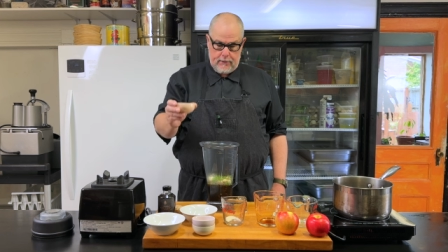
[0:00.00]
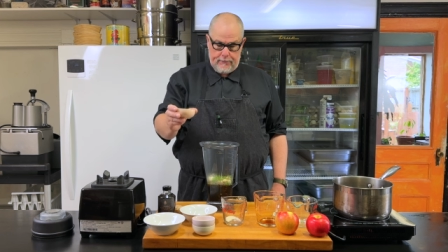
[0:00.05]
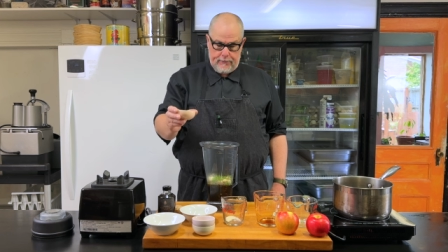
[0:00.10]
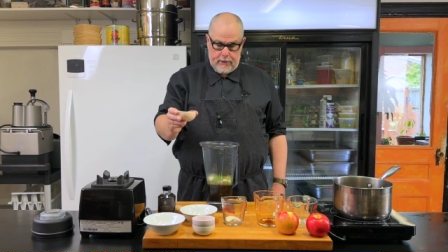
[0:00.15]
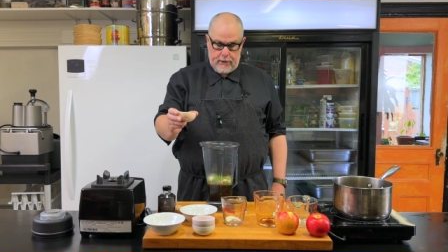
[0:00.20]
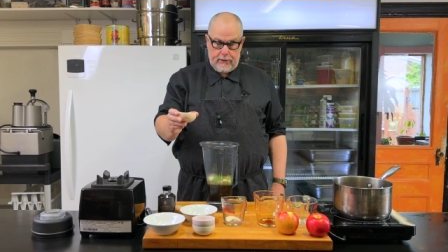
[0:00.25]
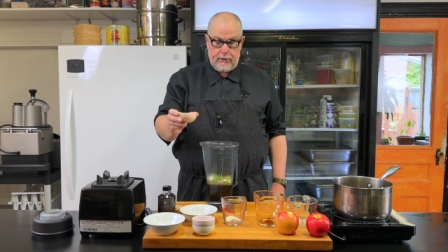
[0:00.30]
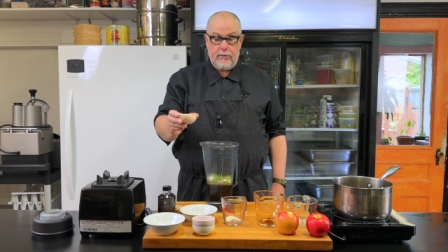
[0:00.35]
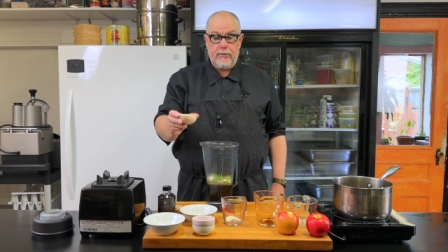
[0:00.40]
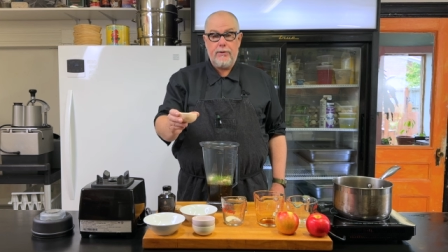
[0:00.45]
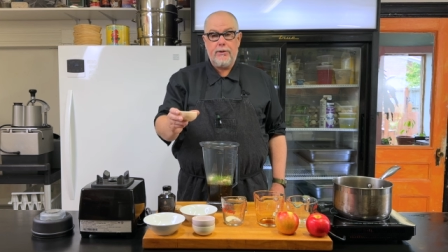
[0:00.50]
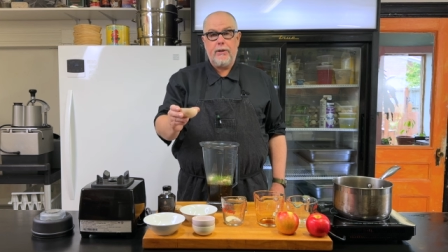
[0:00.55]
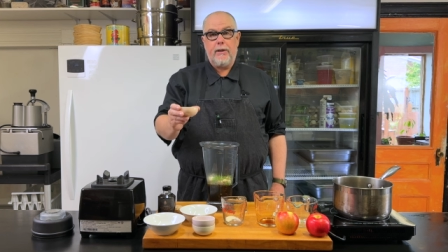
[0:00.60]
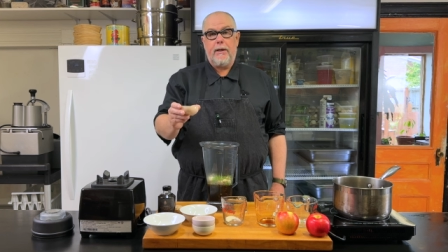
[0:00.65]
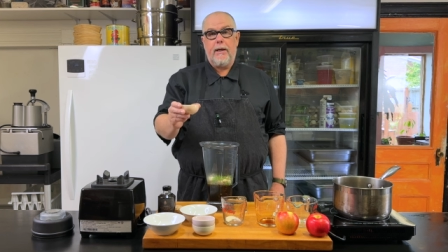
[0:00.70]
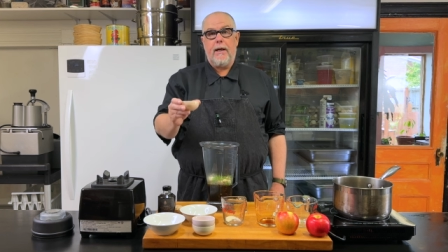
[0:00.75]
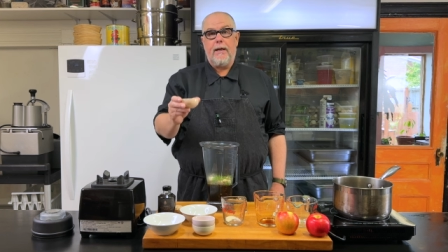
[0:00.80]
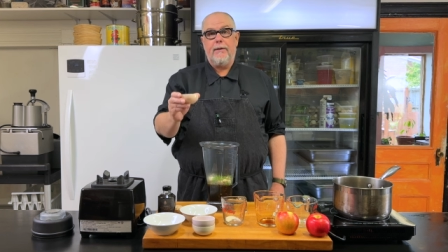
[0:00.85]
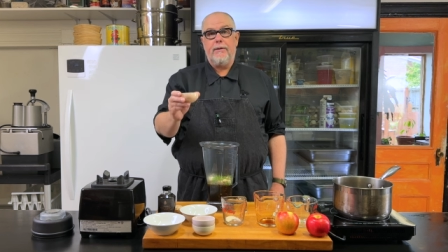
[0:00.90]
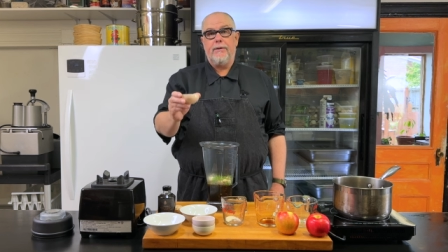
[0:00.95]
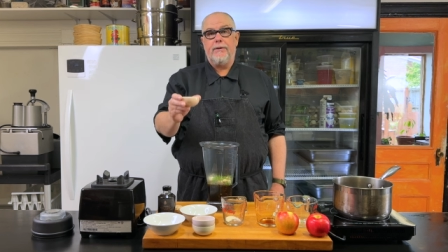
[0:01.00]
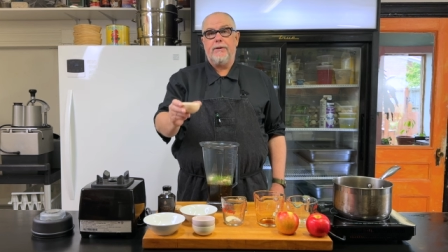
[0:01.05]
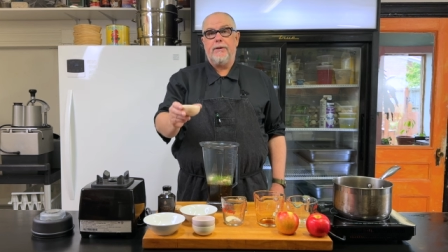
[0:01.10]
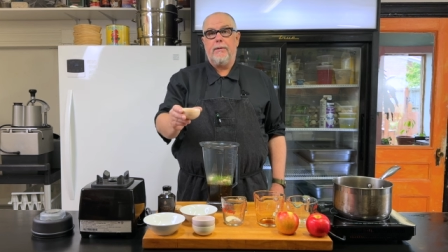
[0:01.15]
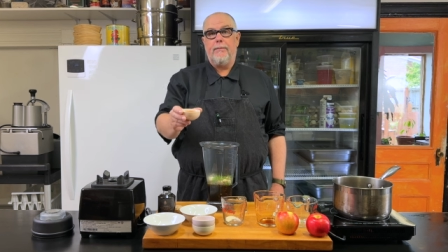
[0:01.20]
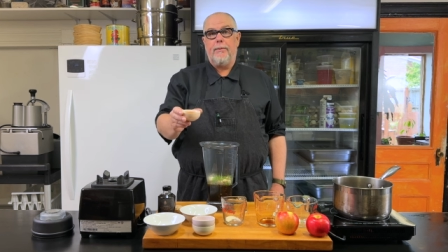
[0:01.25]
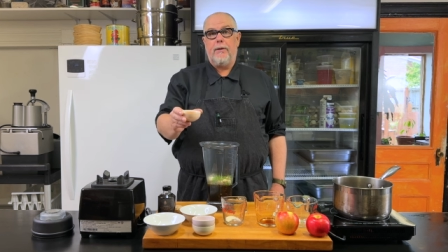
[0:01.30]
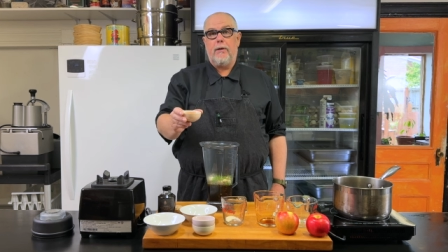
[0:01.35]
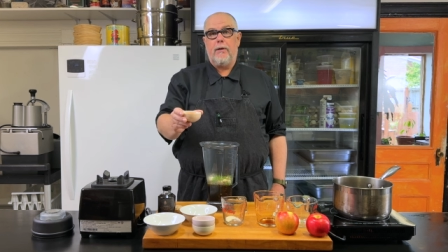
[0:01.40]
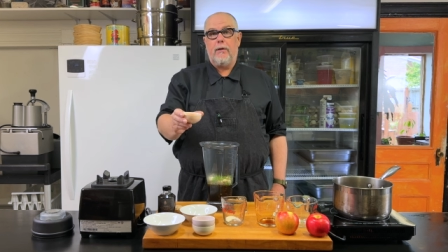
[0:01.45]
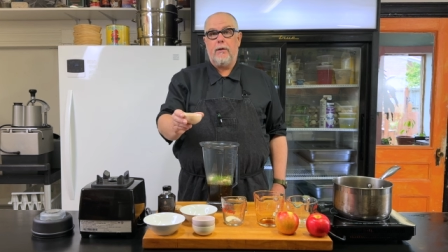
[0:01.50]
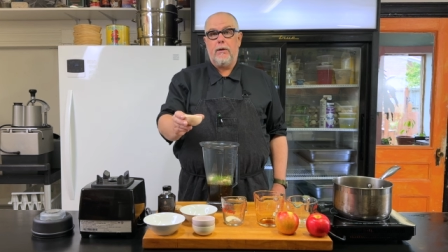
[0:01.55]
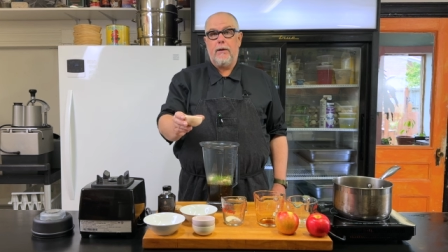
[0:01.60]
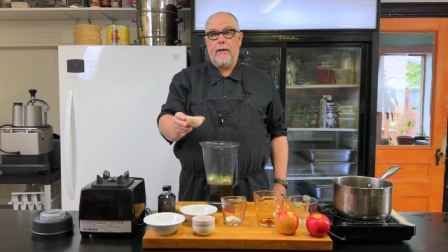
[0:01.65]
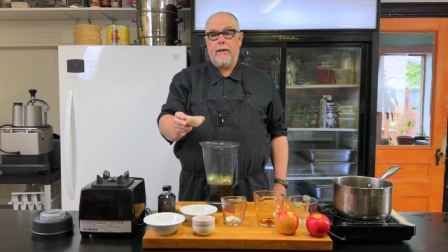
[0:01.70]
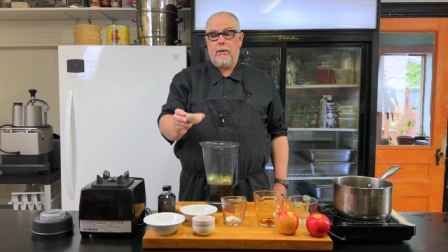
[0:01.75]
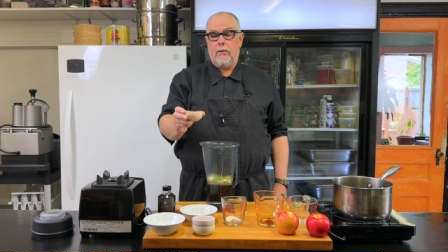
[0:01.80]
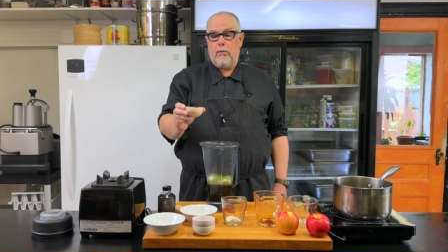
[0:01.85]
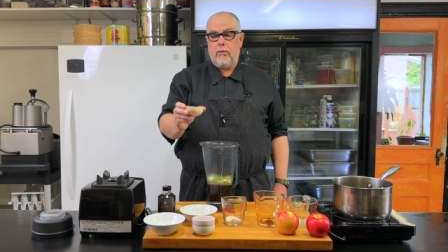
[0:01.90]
but usually I use sambal oelek